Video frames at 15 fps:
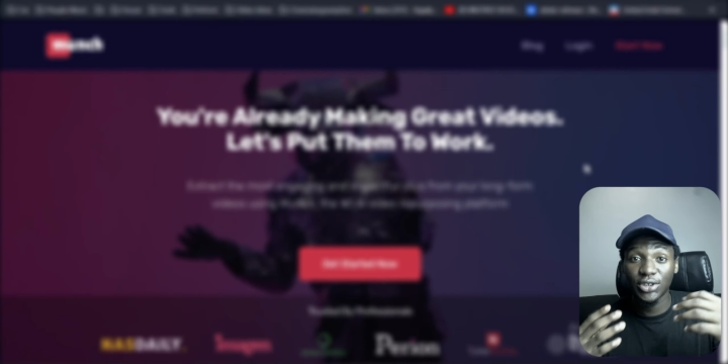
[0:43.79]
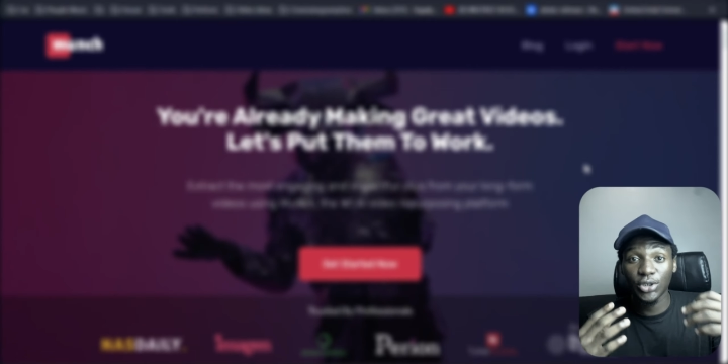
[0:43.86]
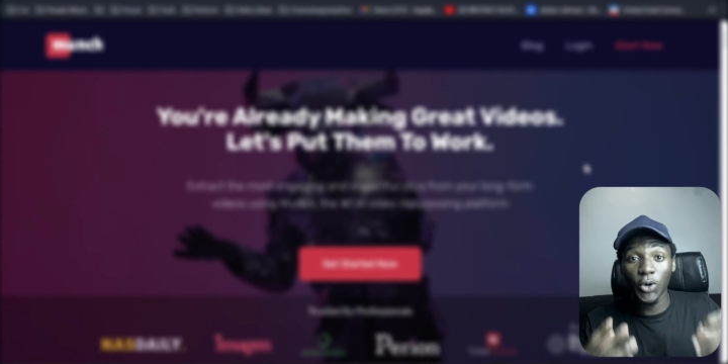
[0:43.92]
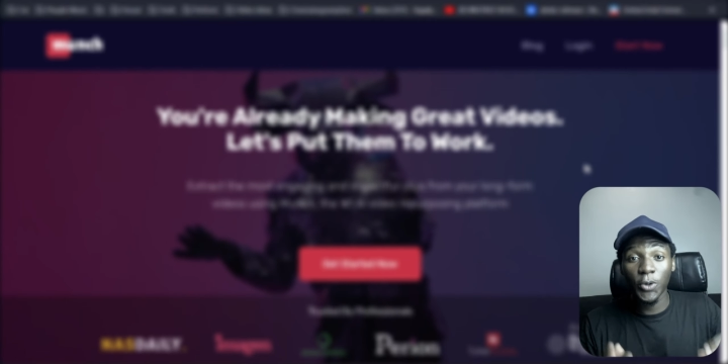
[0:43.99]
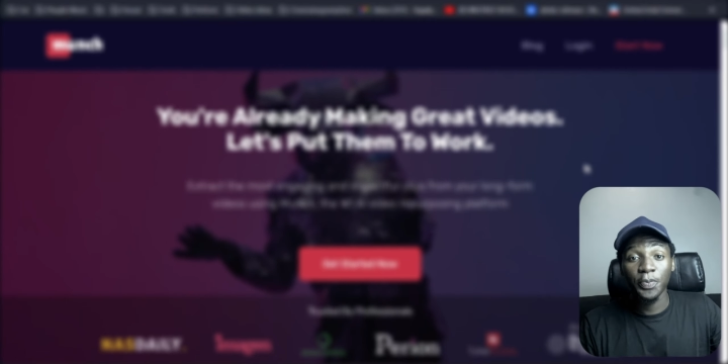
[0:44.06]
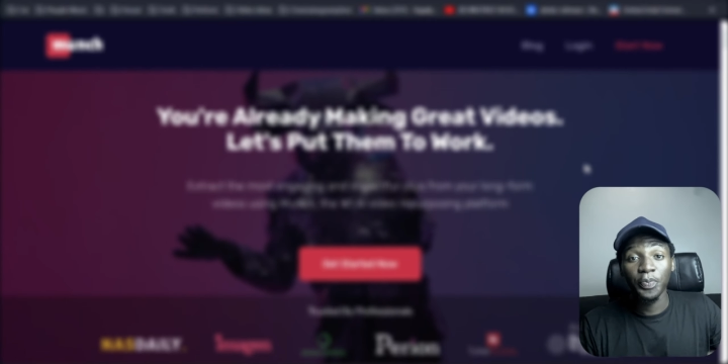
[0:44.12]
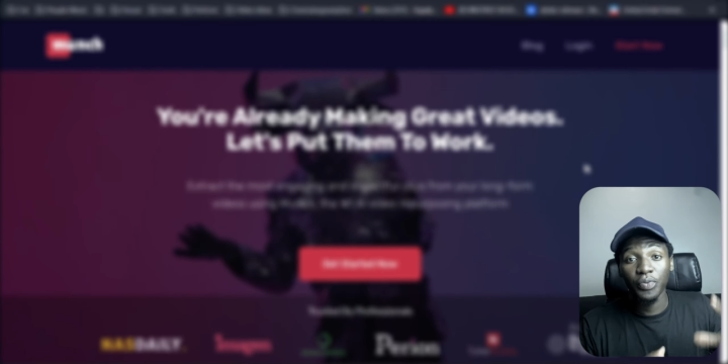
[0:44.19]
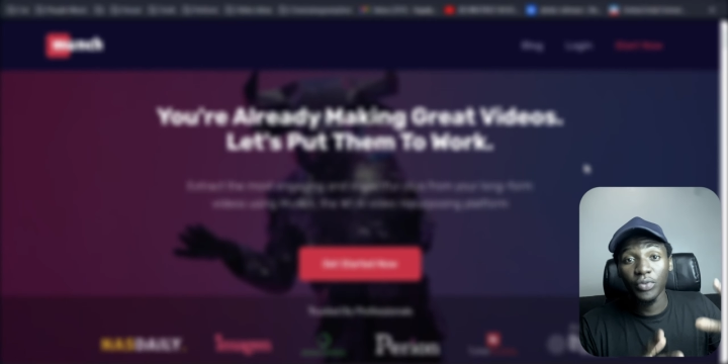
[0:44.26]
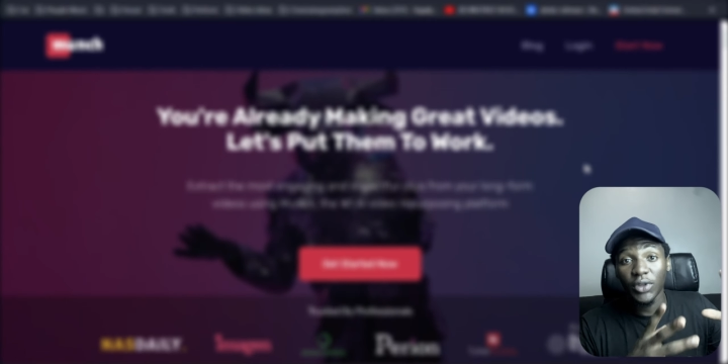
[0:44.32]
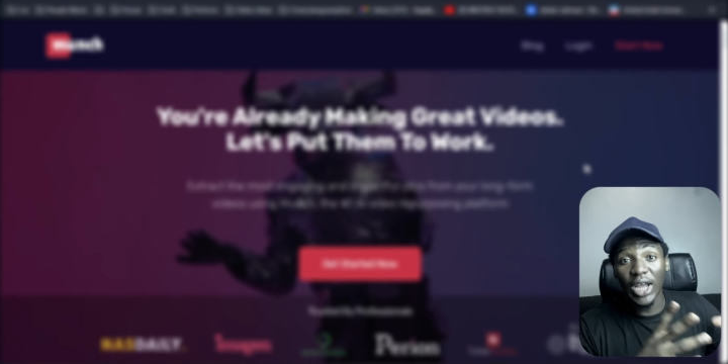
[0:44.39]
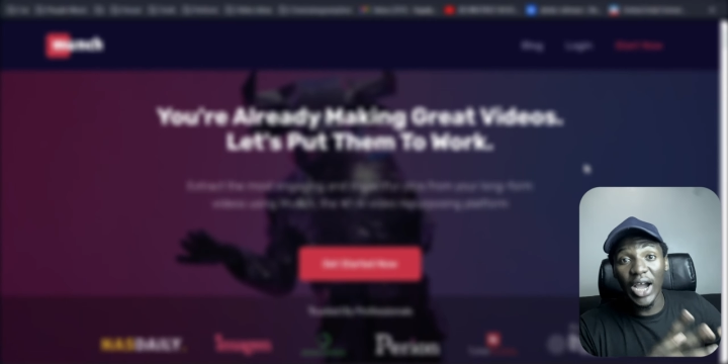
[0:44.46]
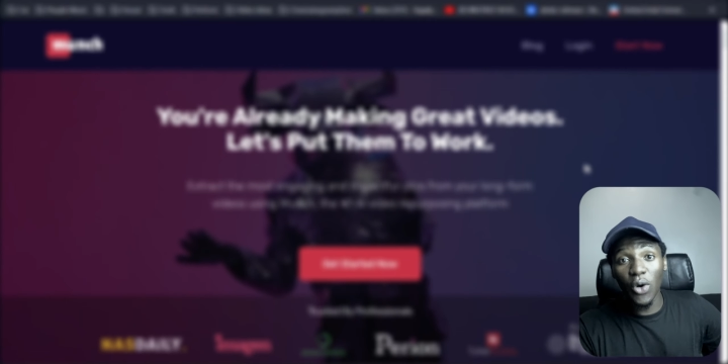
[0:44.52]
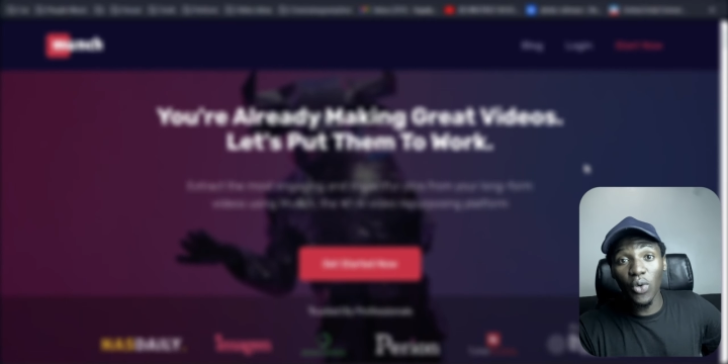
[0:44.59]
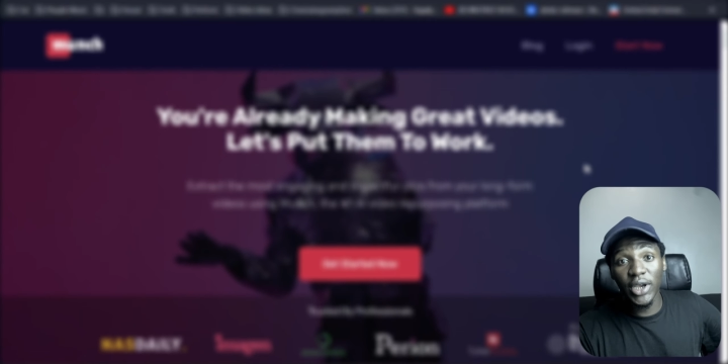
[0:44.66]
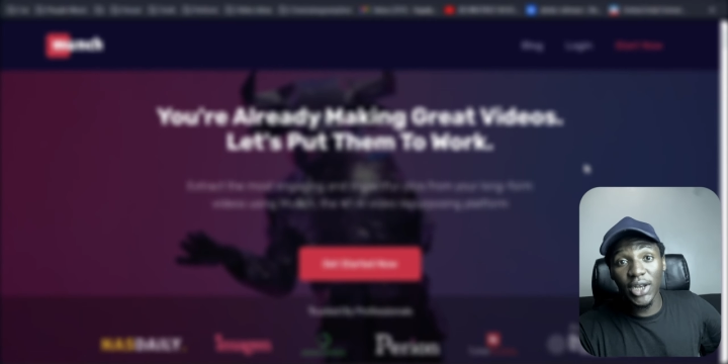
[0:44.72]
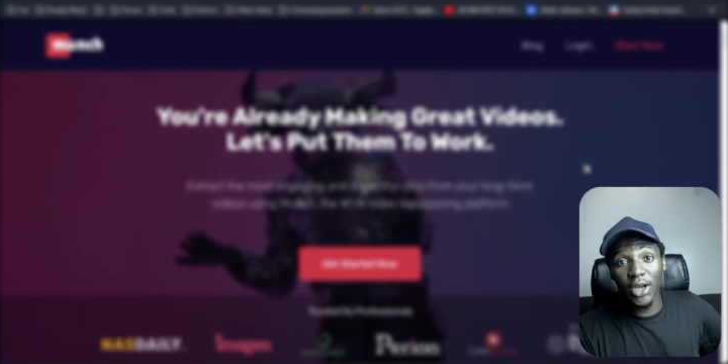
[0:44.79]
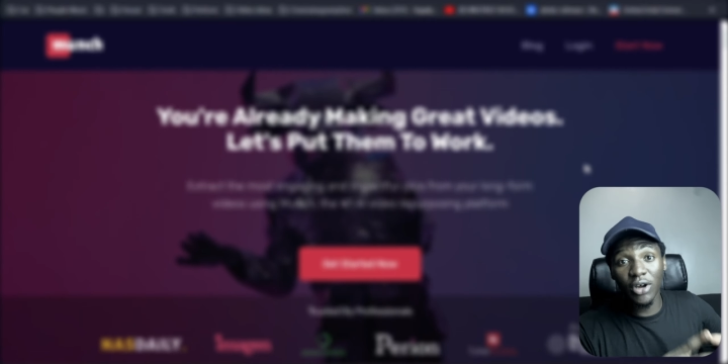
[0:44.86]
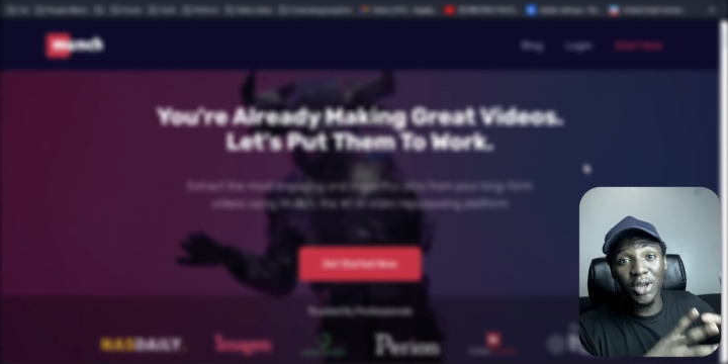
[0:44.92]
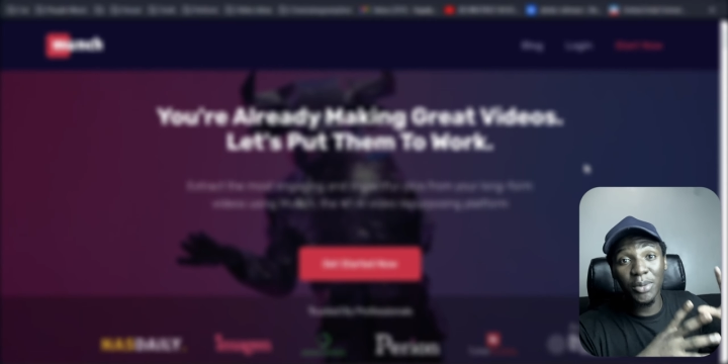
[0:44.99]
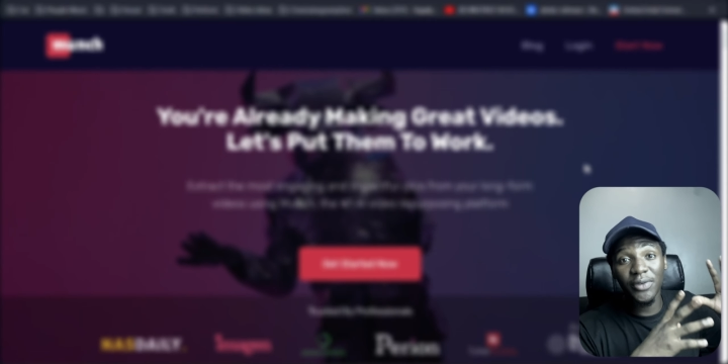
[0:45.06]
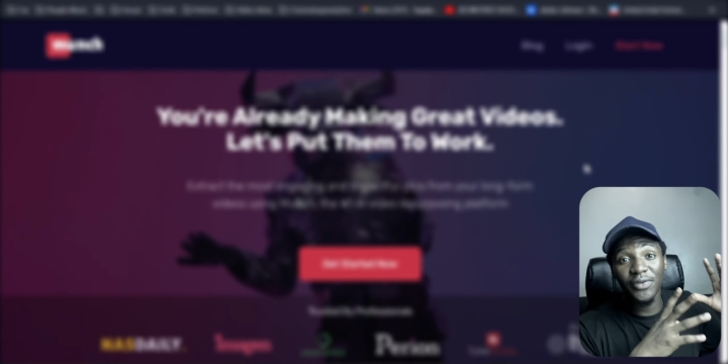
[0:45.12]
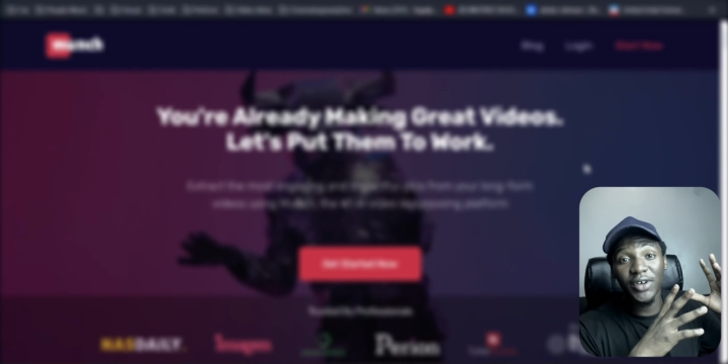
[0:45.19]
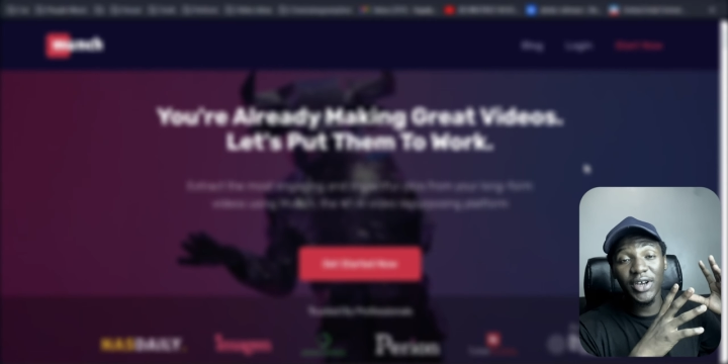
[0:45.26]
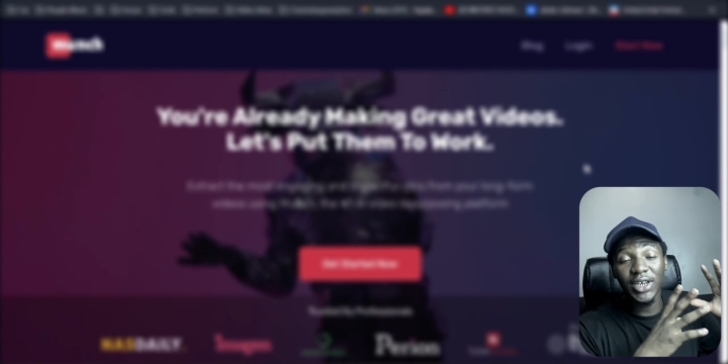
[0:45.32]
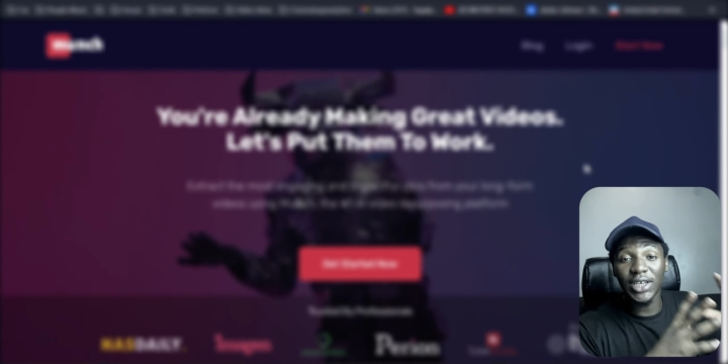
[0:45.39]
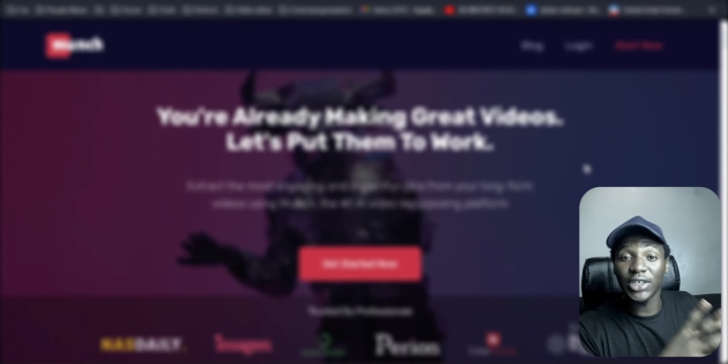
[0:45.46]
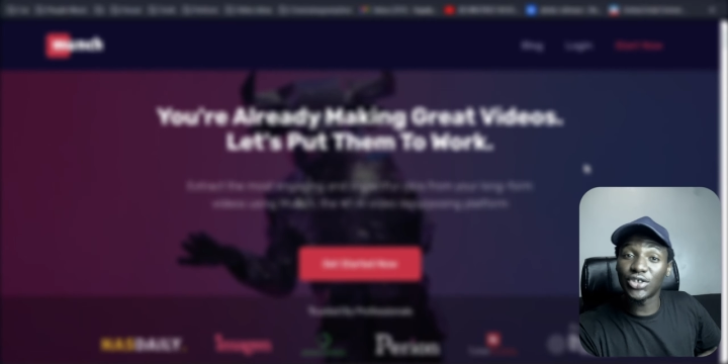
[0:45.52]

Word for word: So that way they're going to be very